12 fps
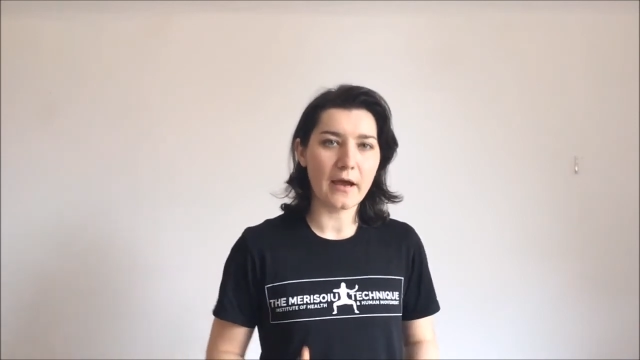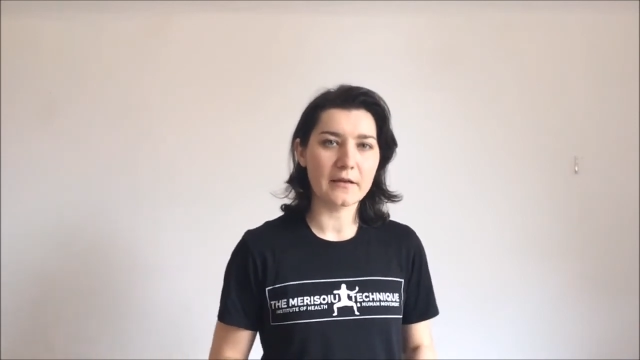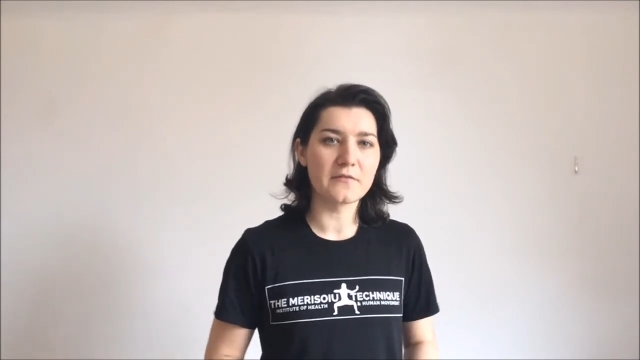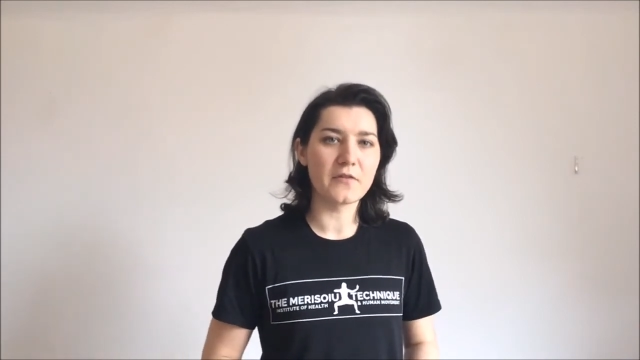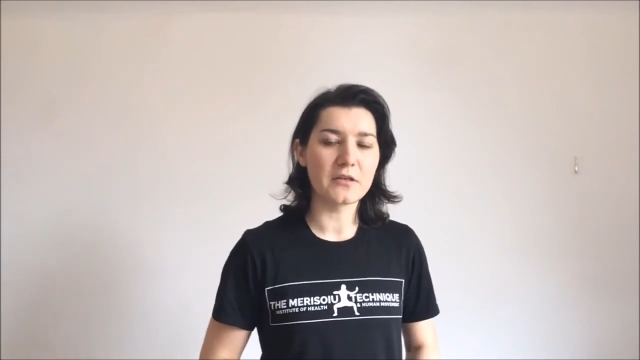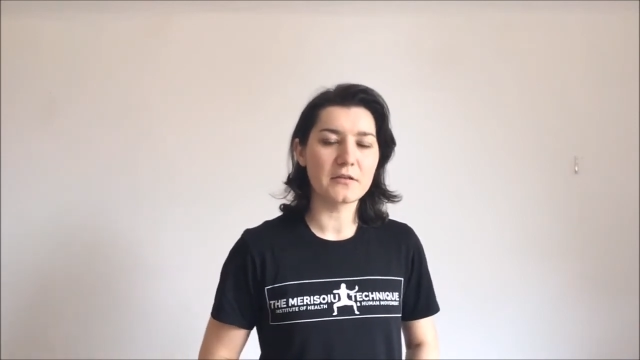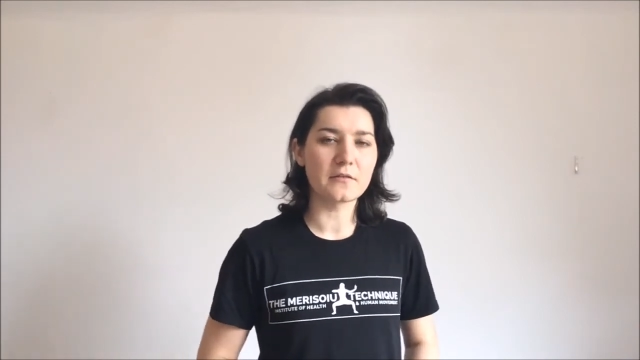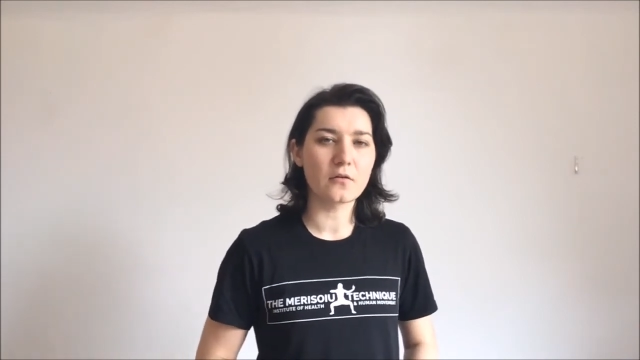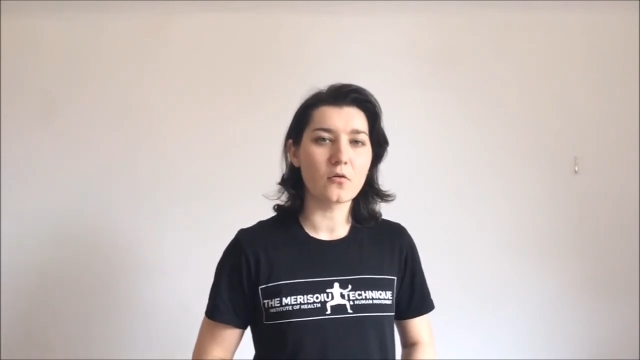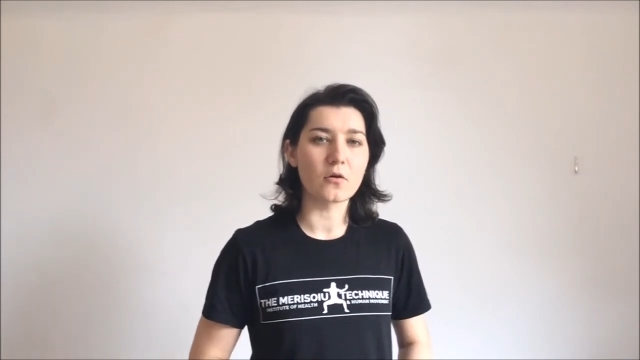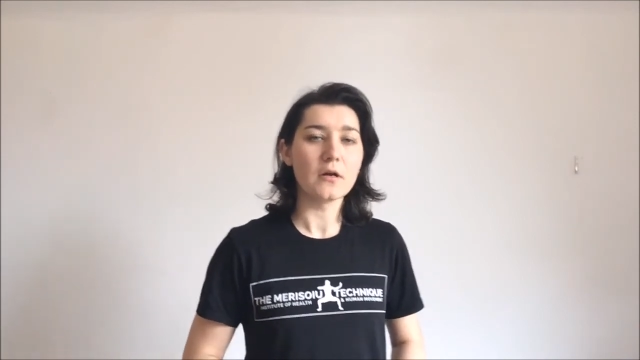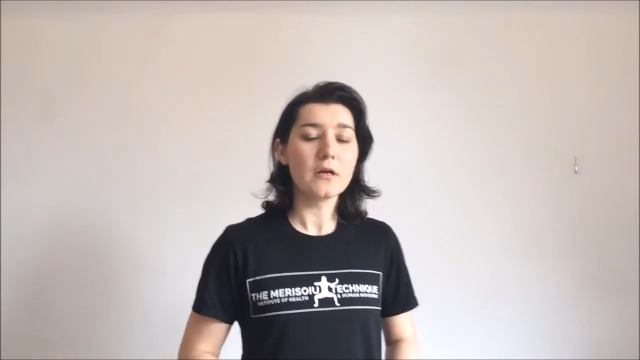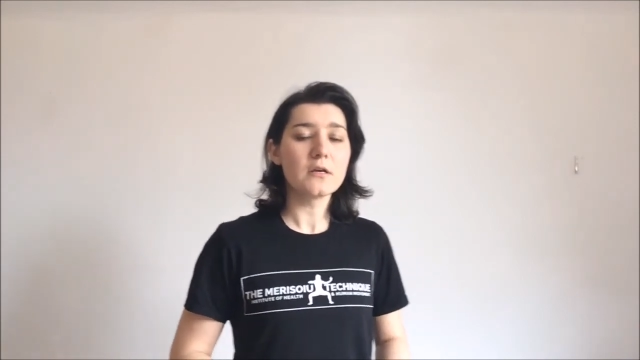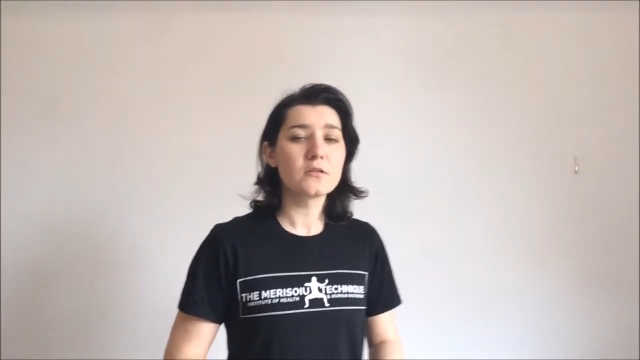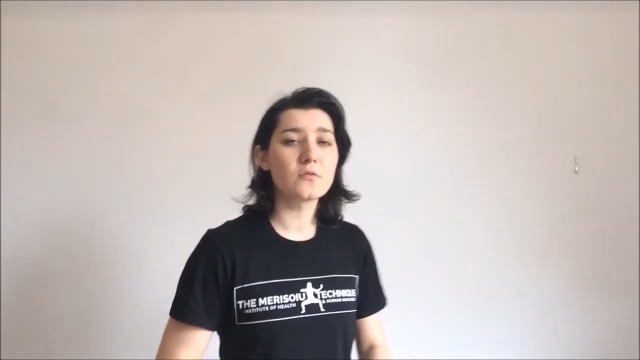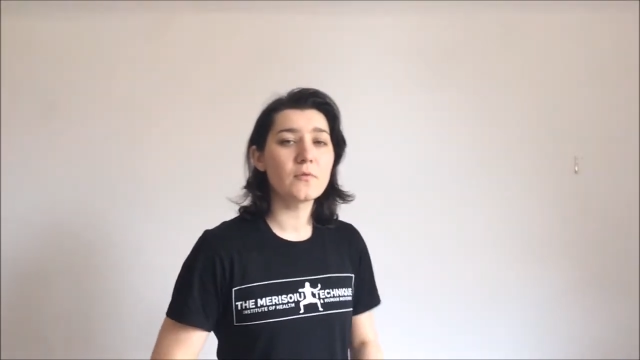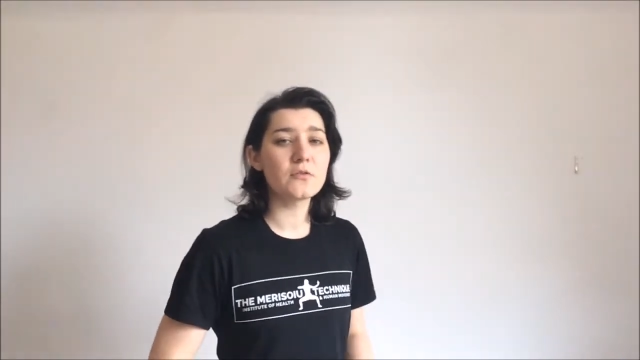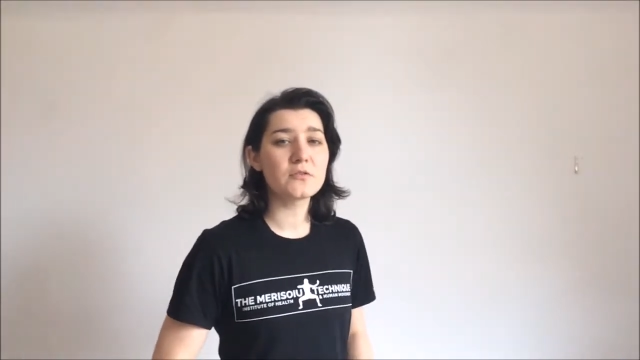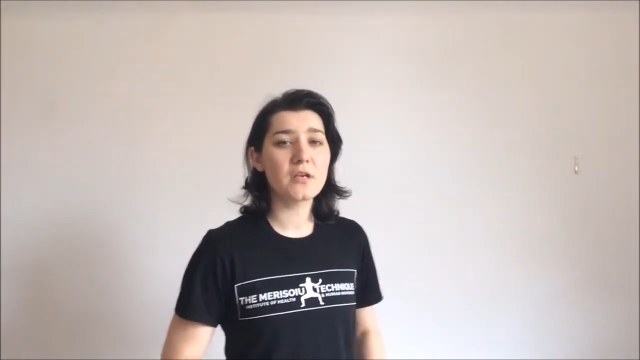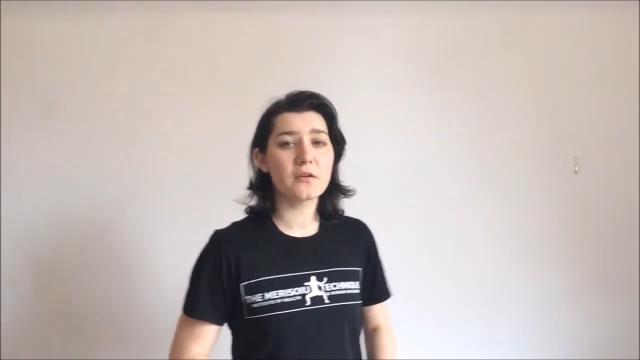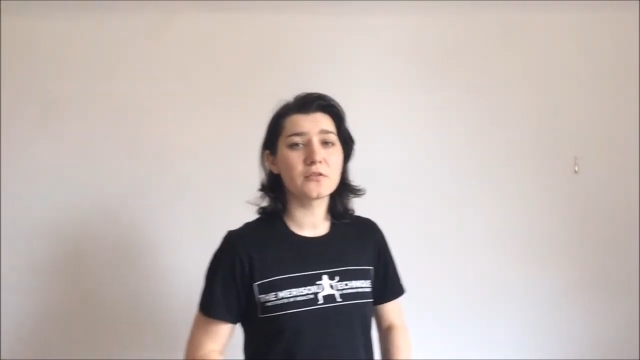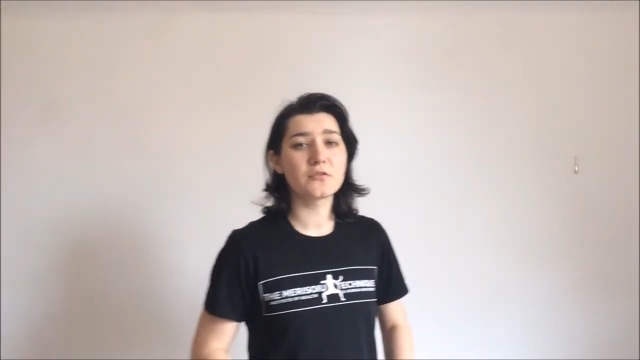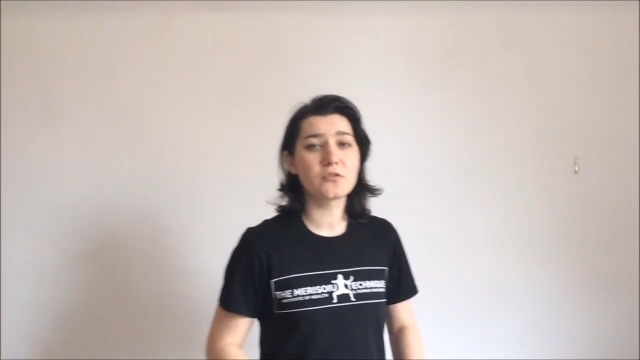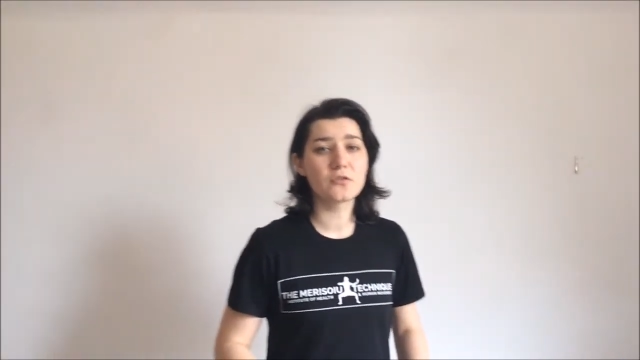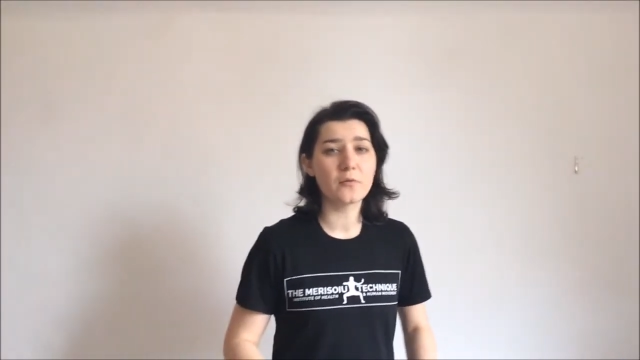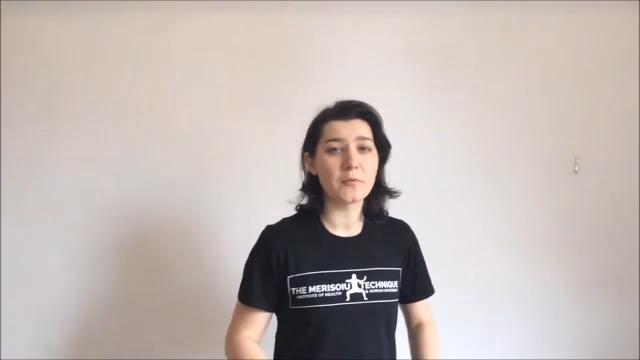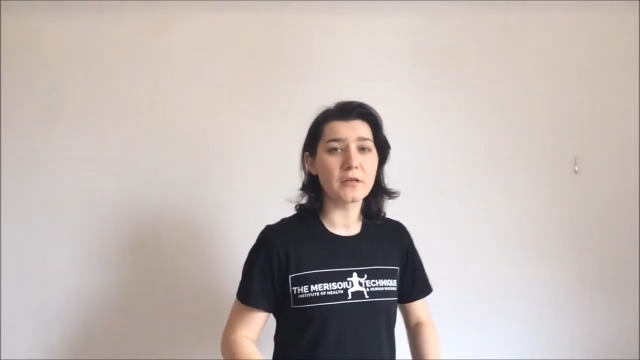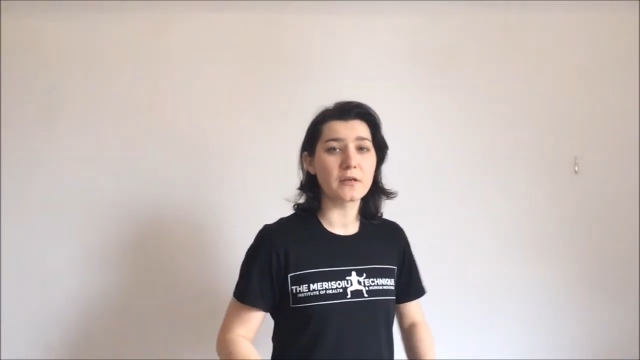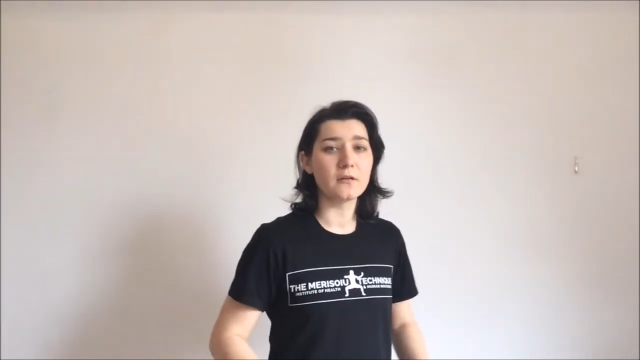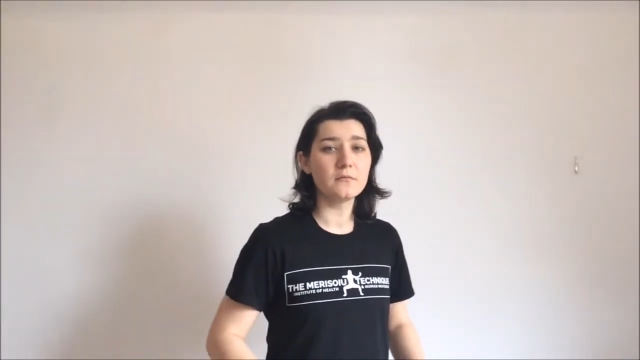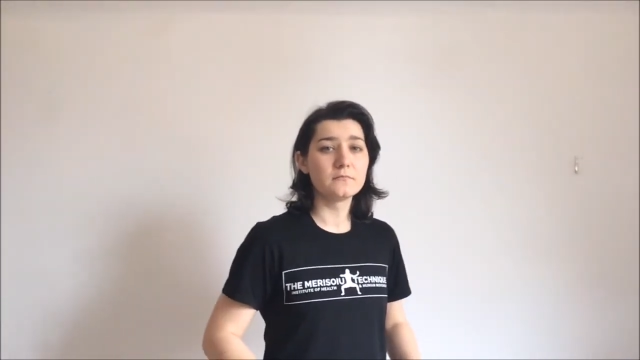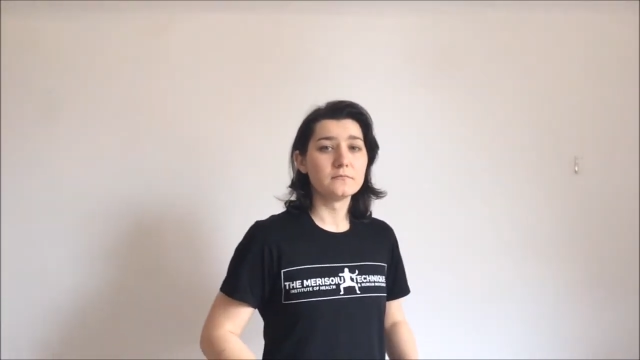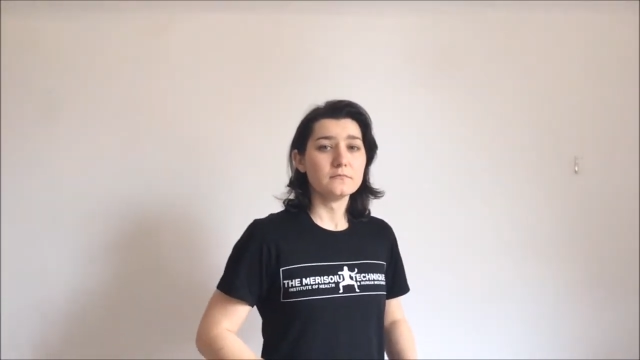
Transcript: activating the core. So when you suck your stomach in,